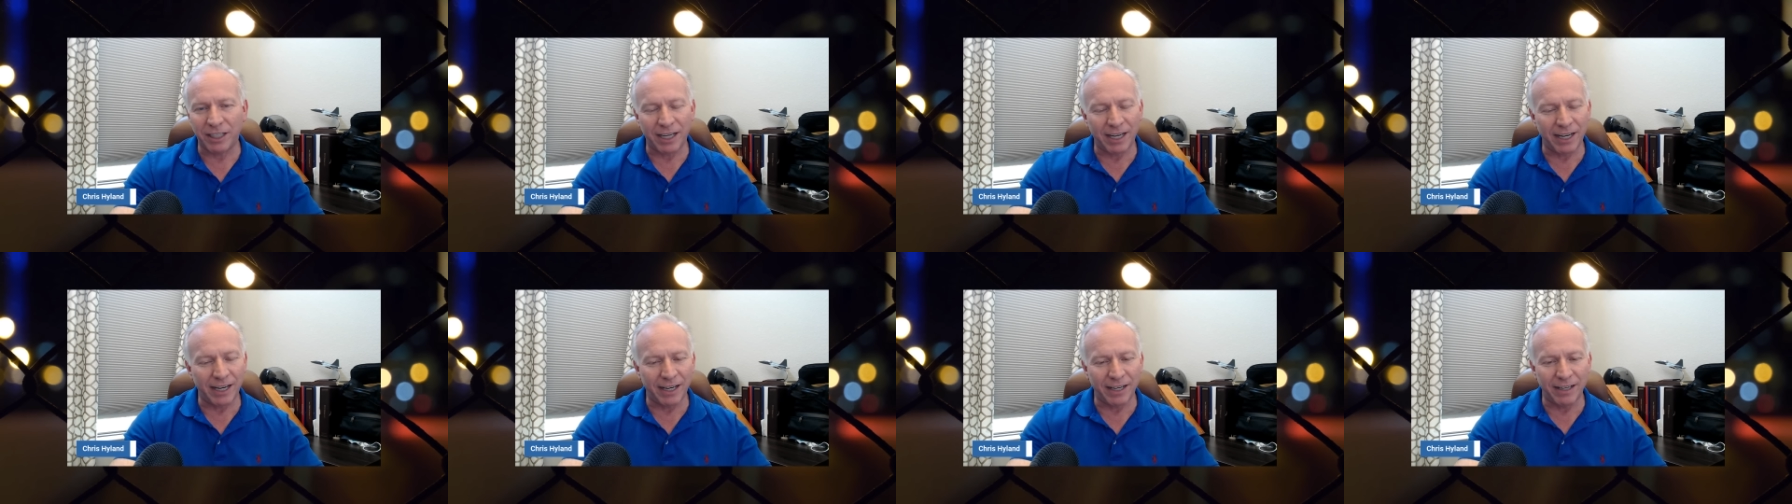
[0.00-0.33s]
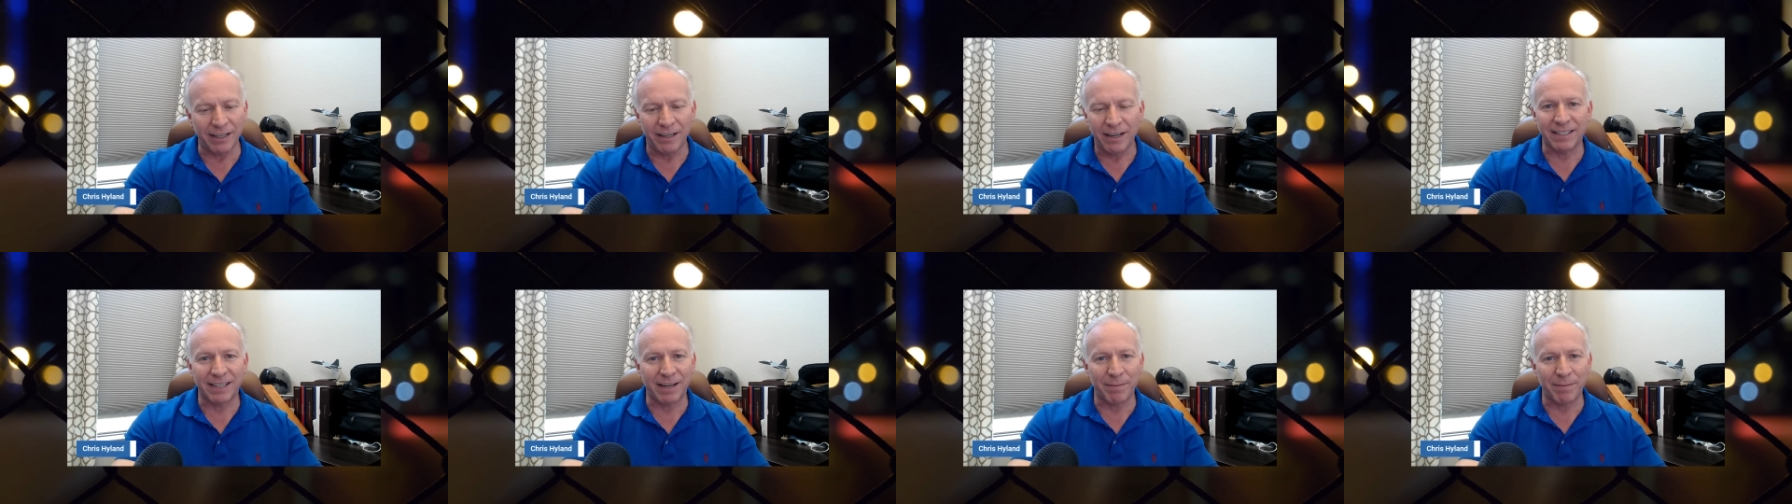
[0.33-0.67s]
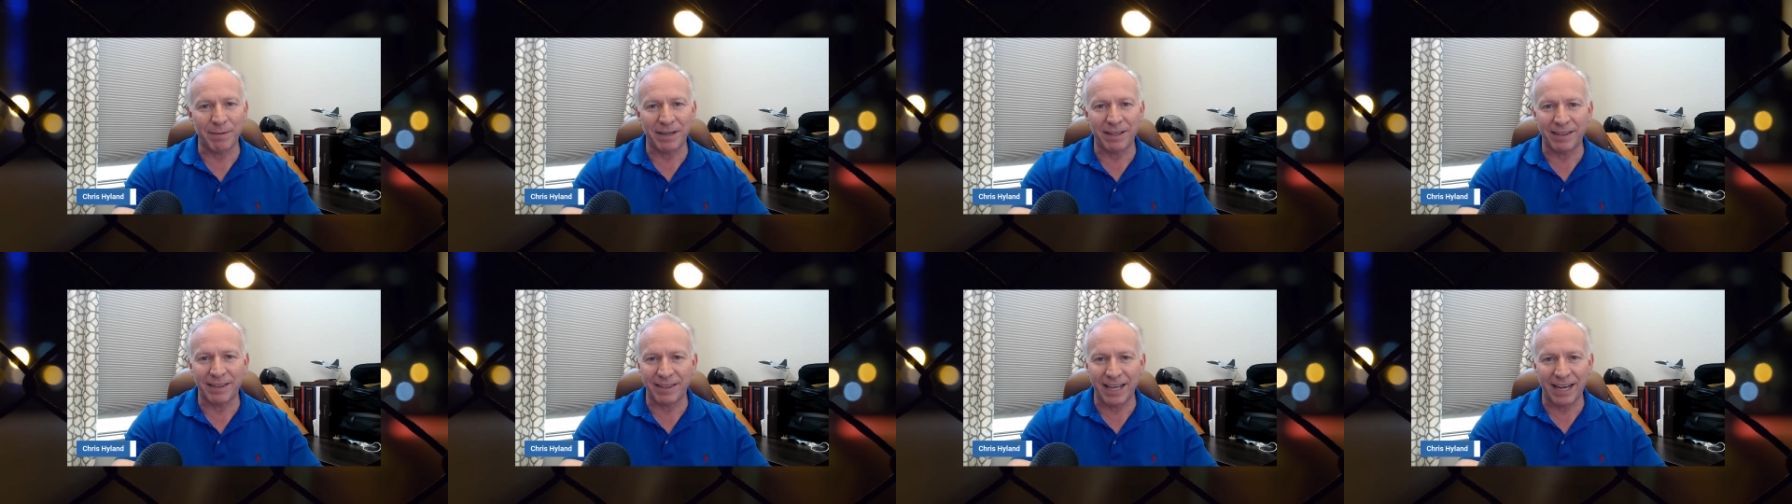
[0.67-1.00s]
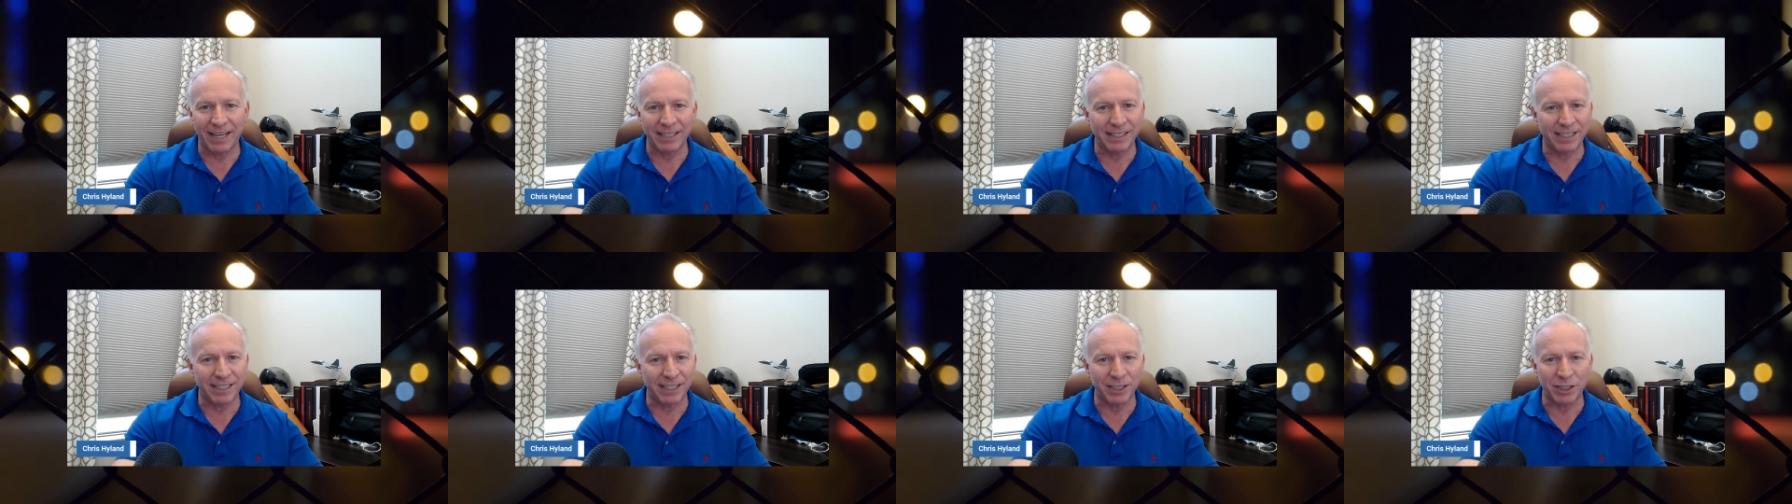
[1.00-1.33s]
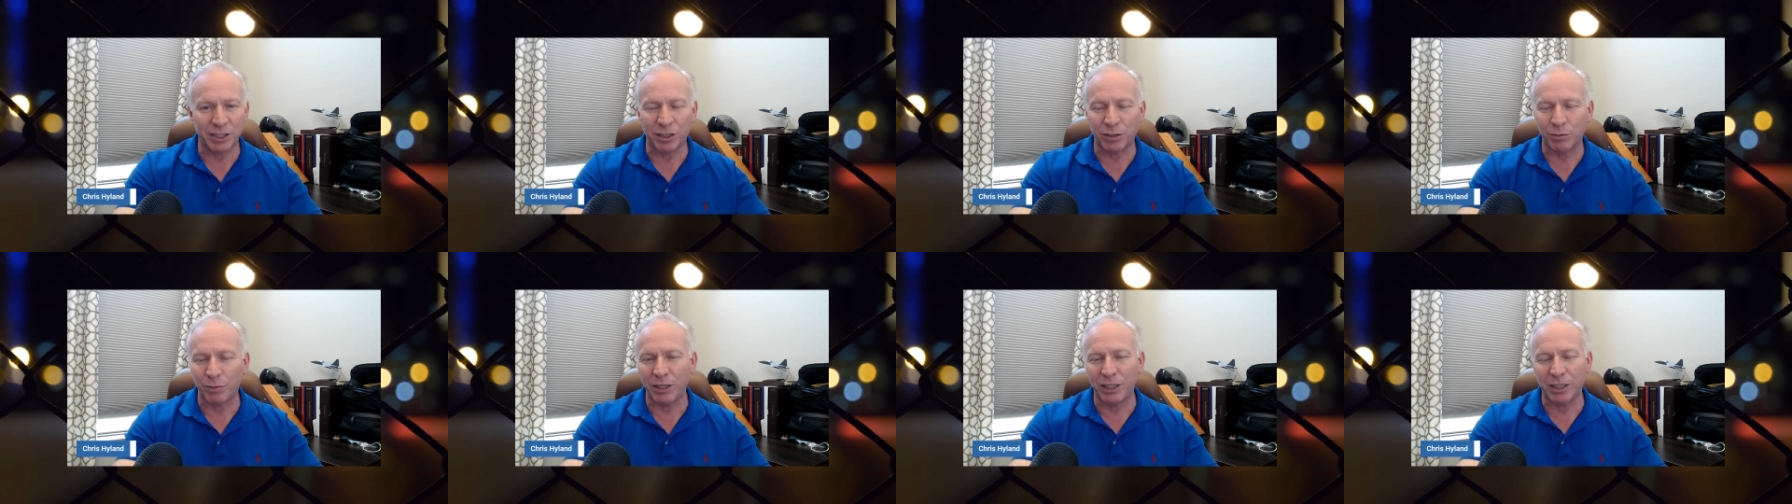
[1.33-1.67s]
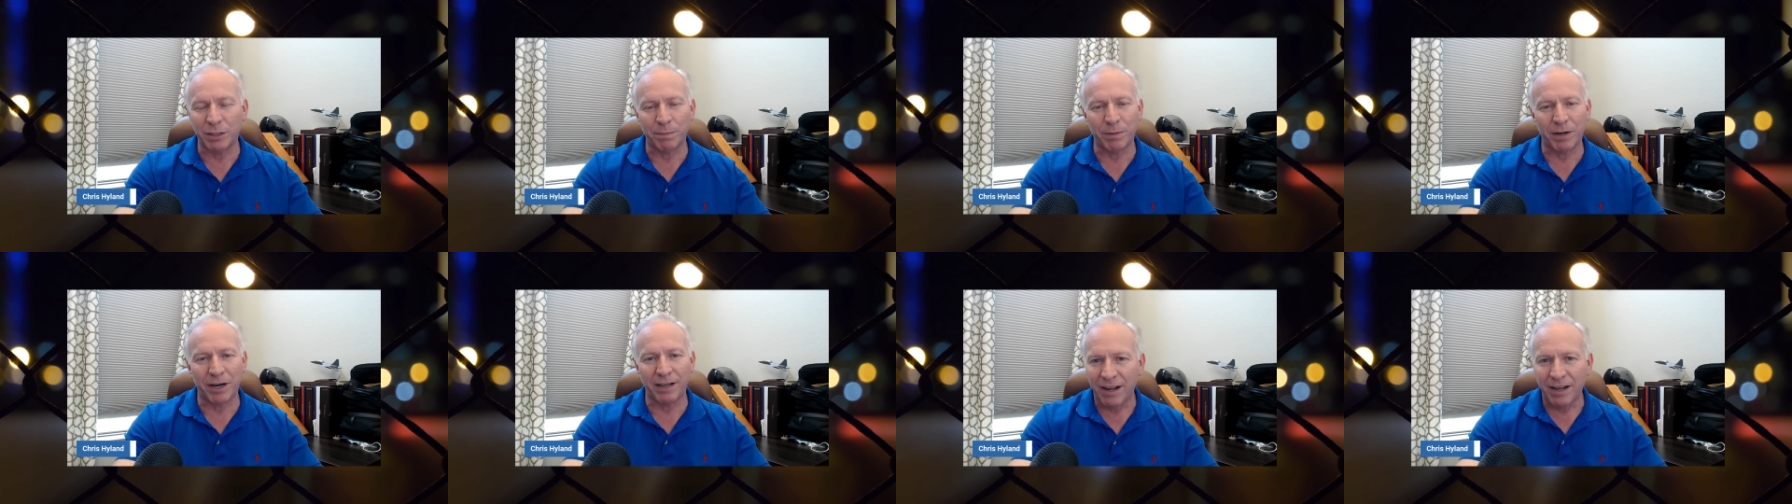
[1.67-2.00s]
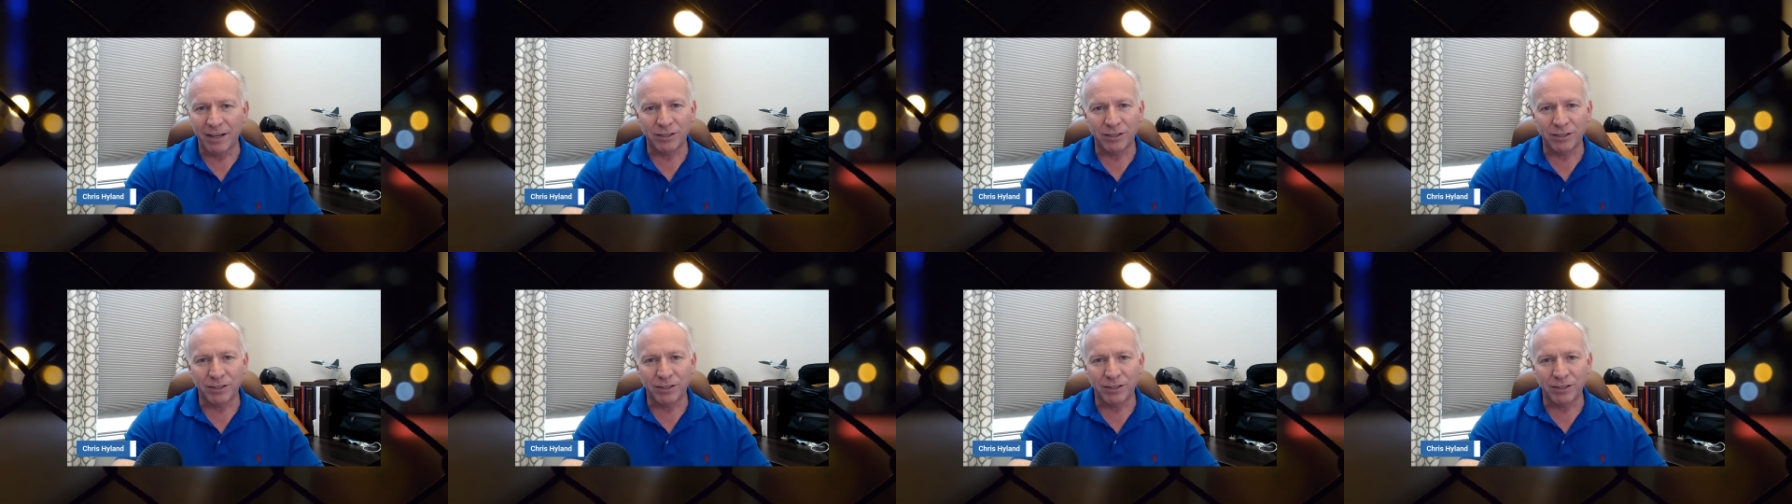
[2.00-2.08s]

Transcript: and I mean, that's his sweet spot.